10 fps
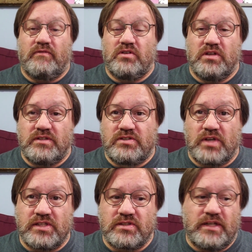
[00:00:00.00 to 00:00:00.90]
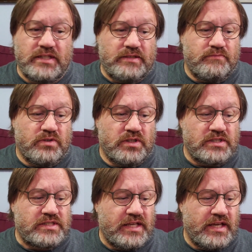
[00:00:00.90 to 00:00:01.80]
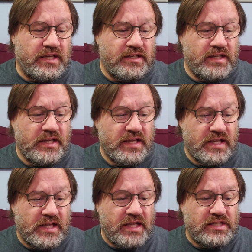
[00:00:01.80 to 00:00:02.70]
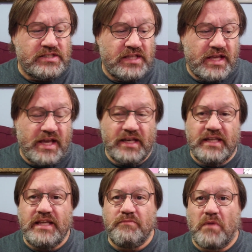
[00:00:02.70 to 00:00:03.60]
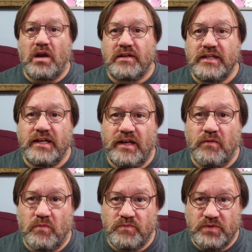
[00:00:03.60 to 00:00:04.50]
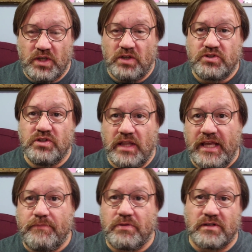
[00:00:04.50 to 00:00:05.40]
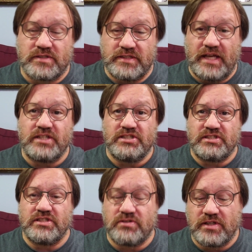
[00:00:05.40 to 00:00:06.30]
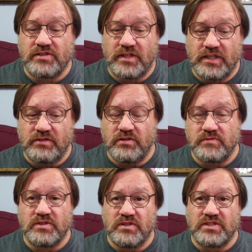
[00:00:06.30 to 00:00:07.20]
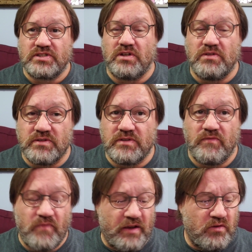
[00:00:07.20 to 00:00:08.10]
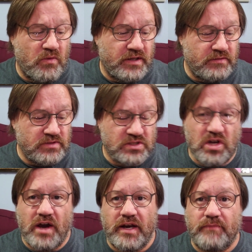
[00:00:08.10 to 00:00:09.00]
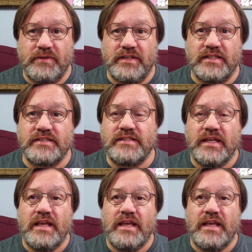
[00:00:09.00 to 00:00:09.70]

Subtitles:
good treasure hunting books, and he marketed it to the layperson, not just the treasure hunting group. So it sold. Everyone was caught up in this.